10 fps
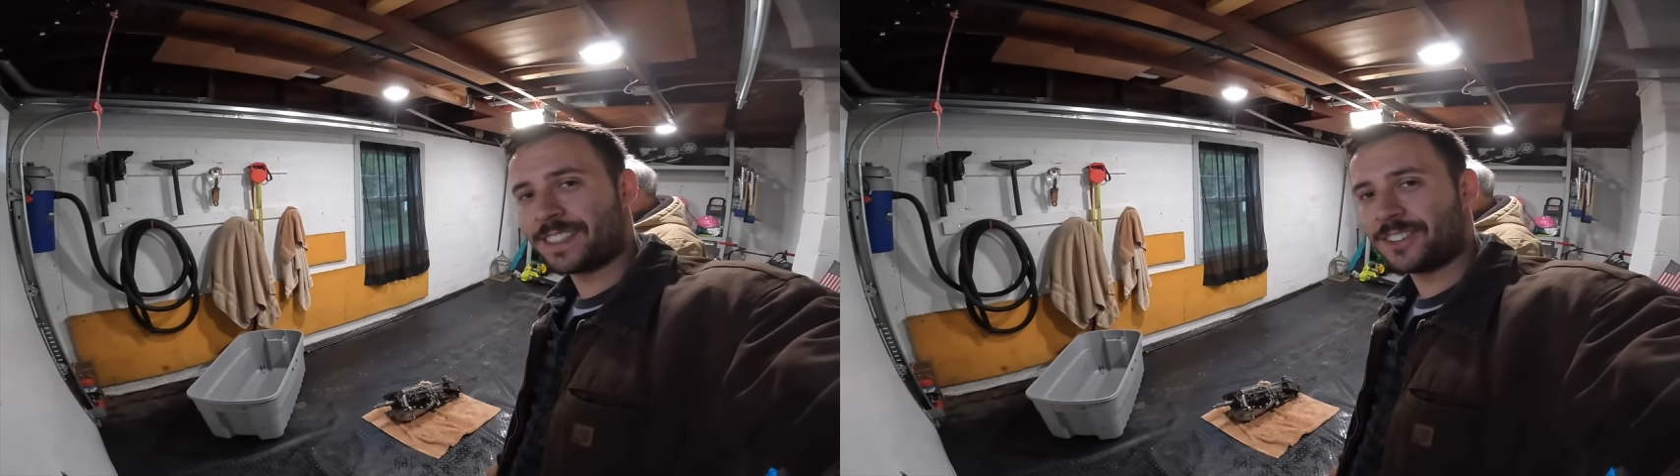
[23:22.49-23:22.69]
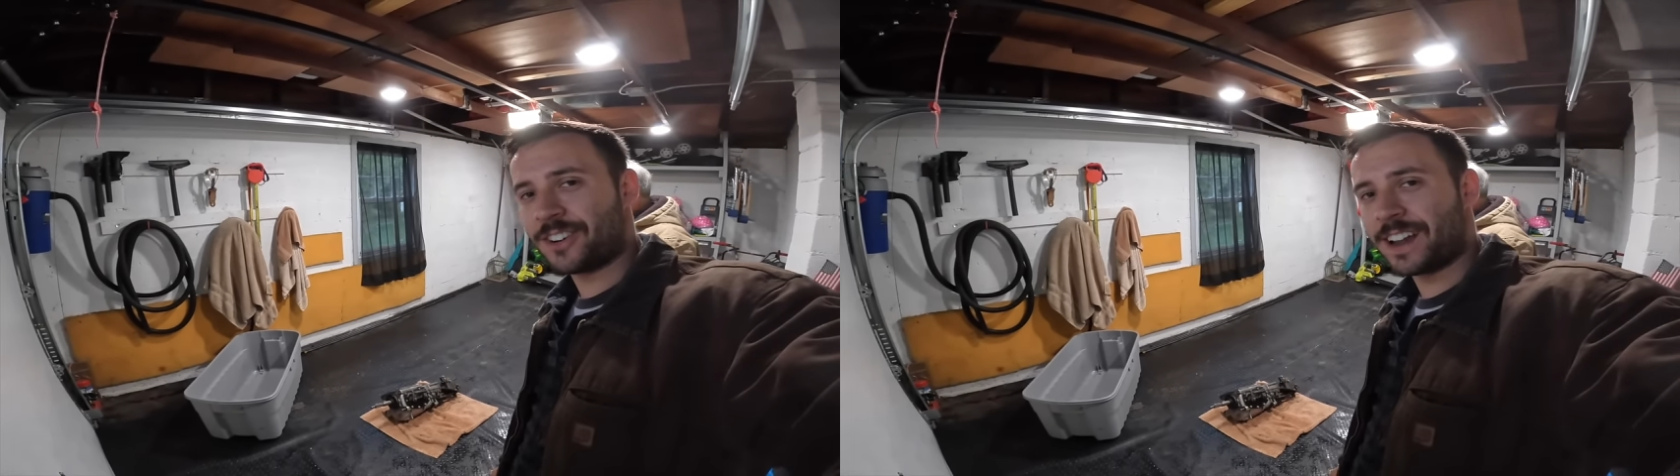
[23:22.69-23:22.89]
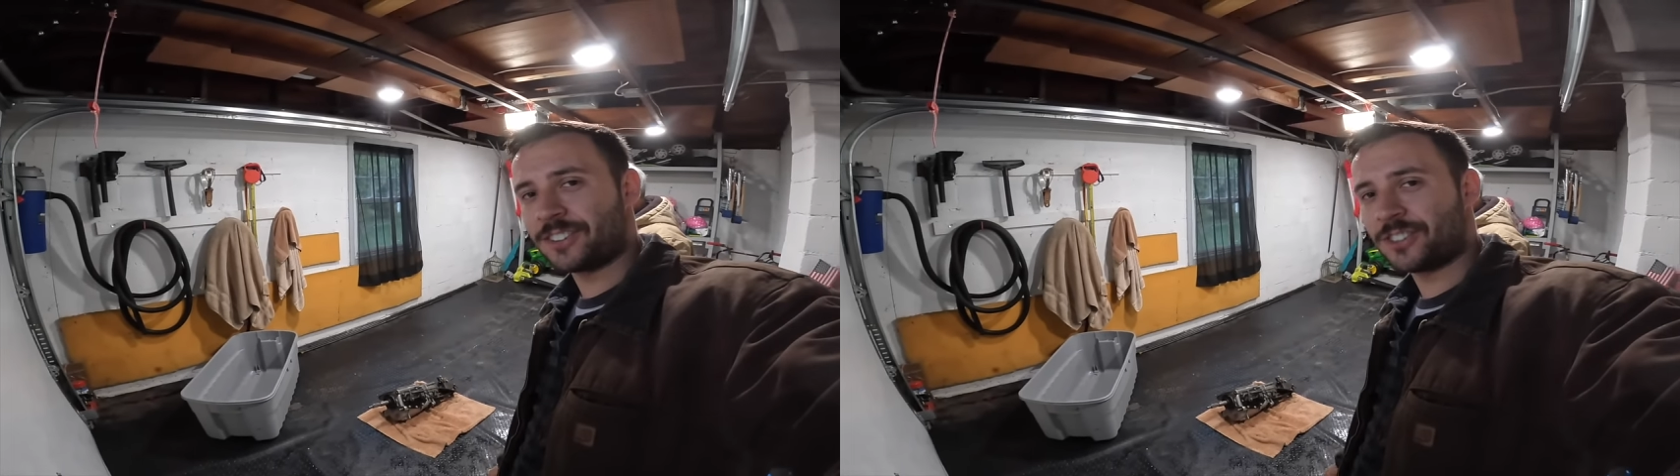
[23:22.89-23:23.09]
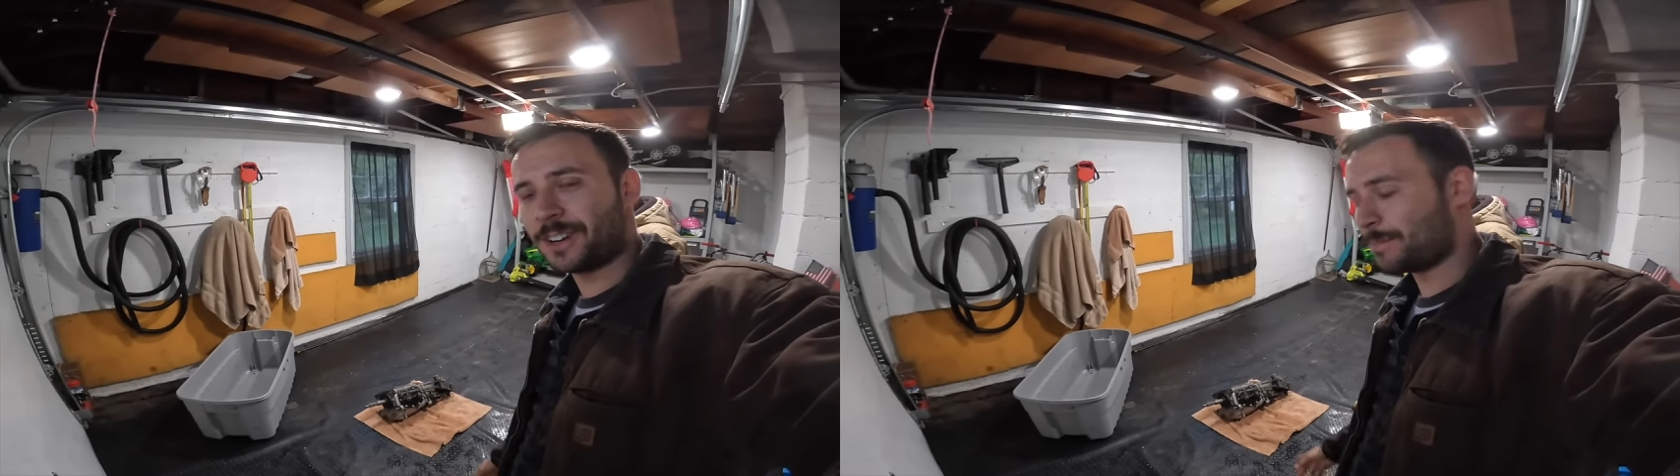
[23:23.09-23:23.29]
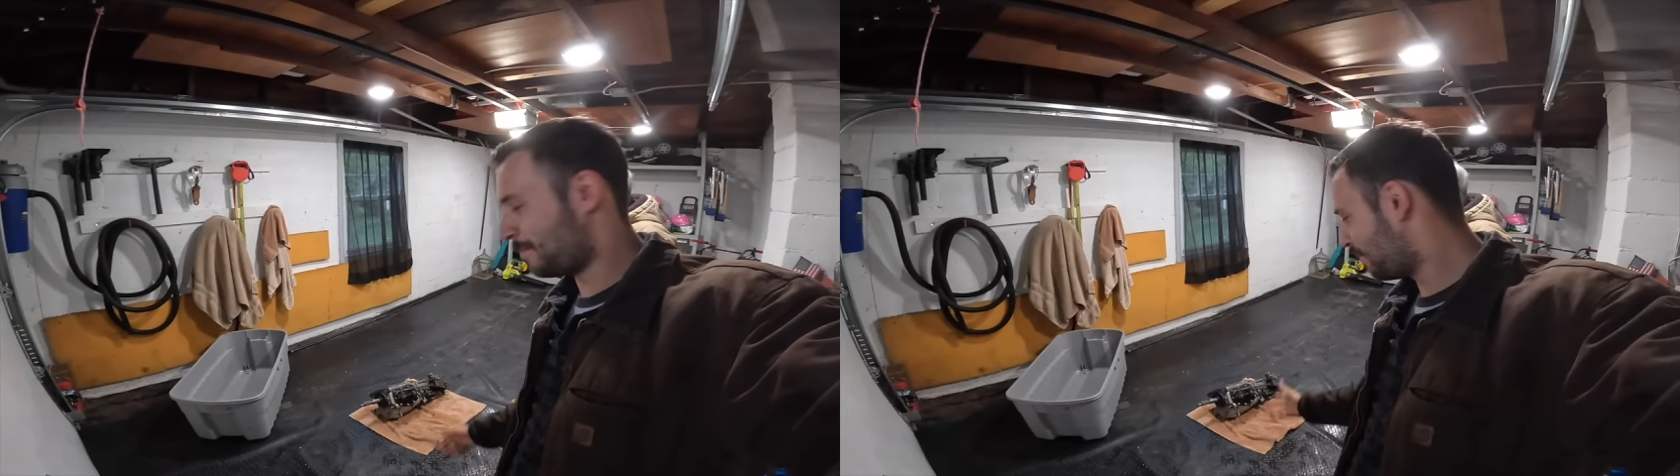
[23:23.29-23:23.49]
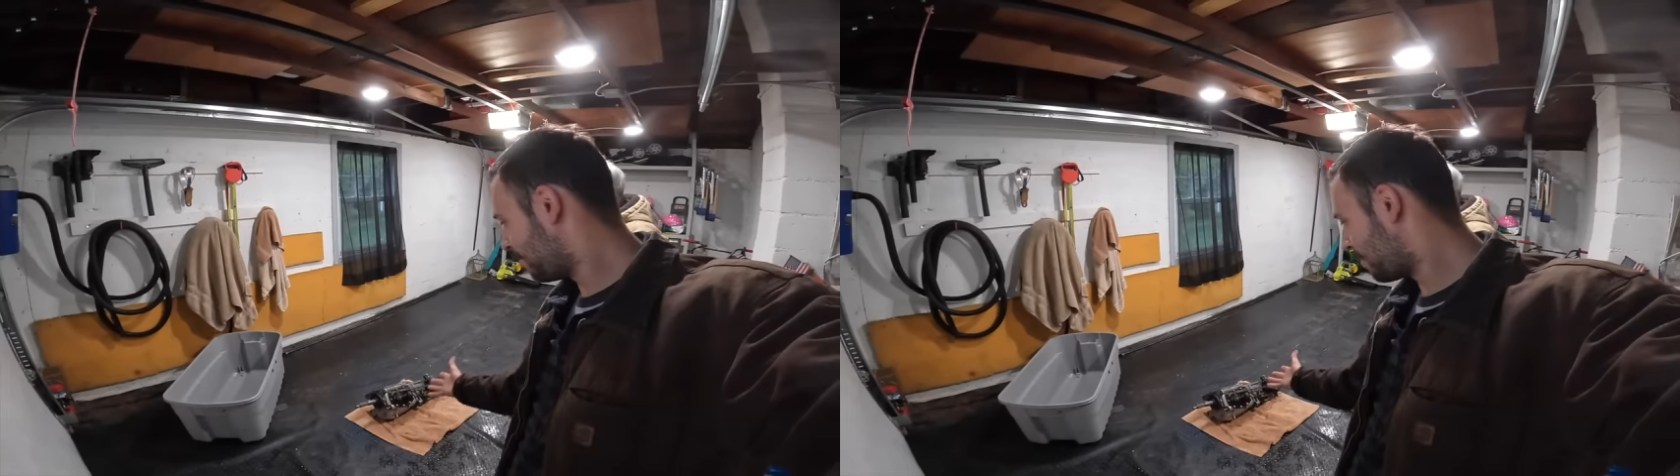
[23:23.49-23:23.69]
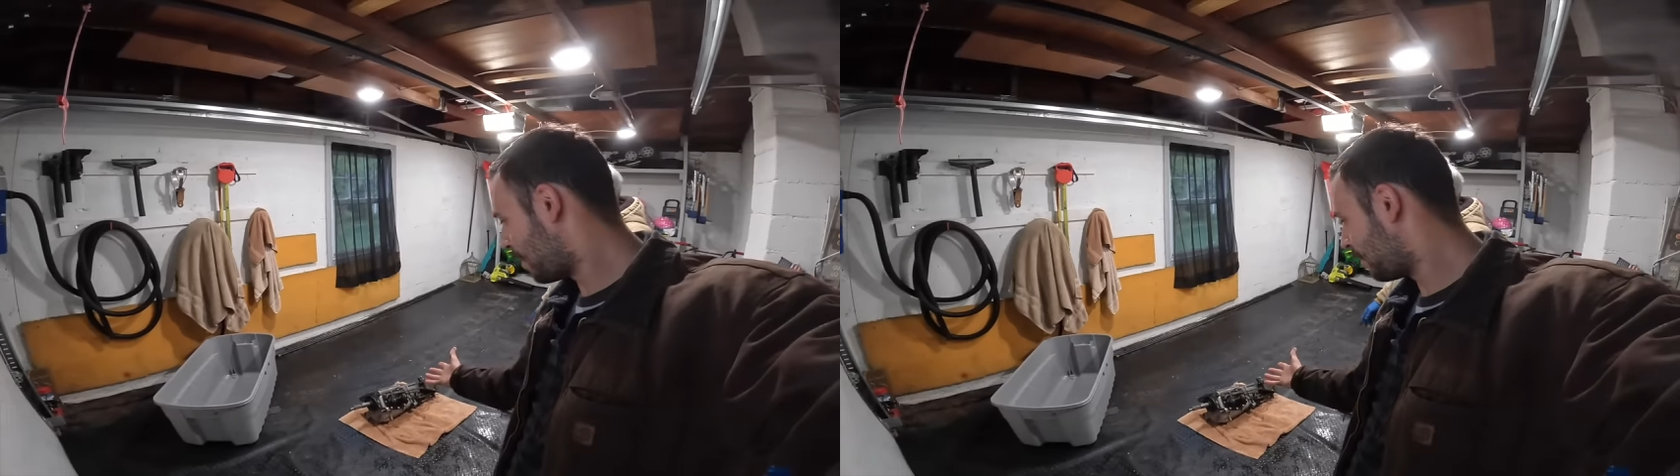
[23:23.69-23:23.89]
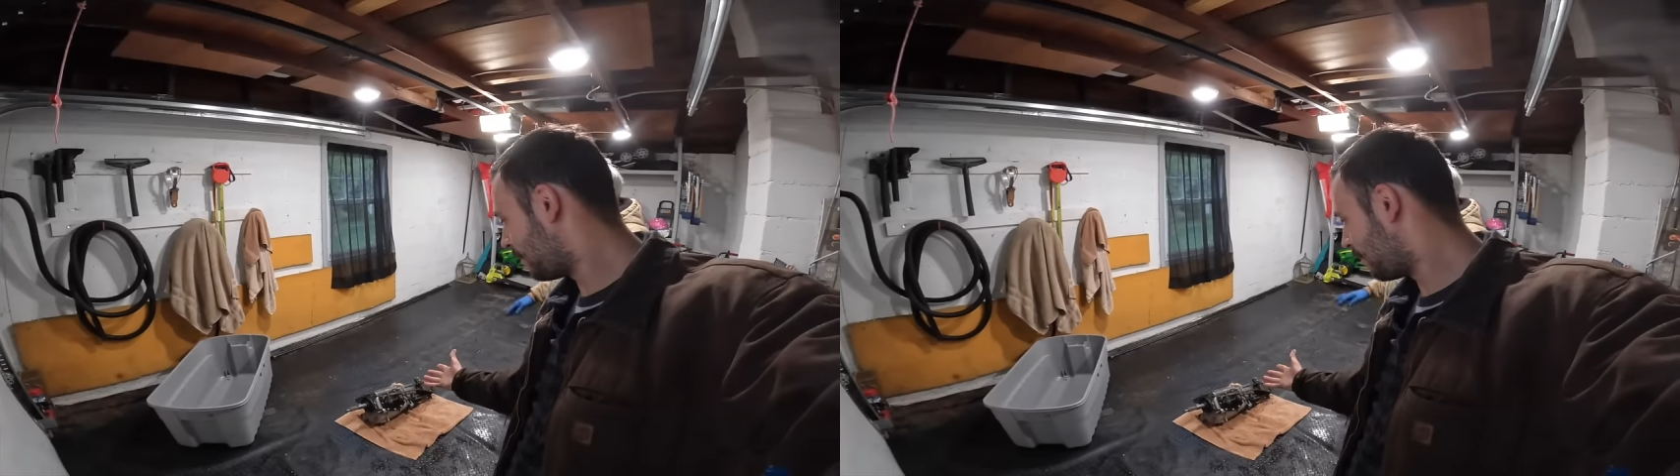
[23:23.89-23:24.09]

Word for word: at the drag strip, broke.